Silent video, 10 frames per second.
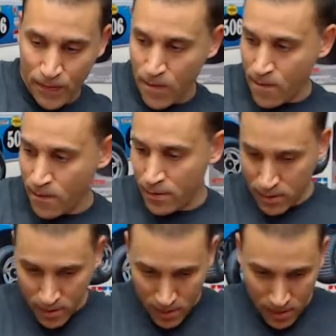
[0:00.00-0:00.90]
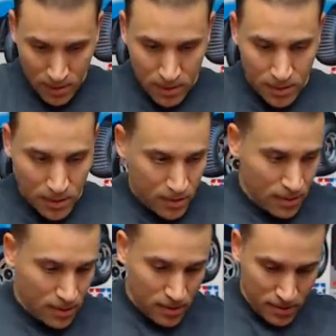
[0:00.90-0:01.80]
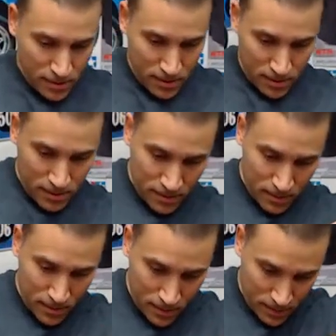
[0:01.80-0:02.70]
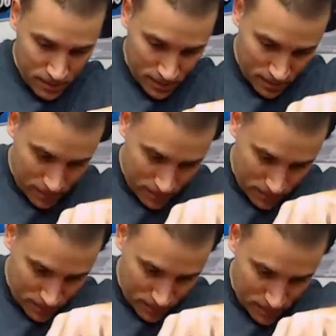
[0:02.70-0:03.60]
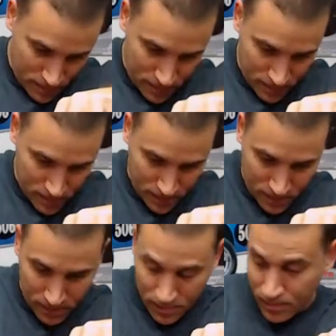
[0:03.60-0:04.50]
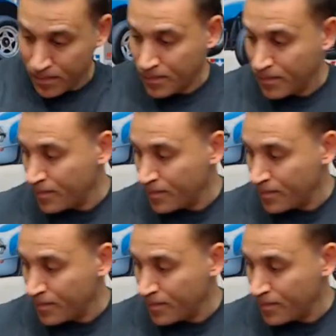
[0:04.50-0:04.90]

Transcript: Nothing is said.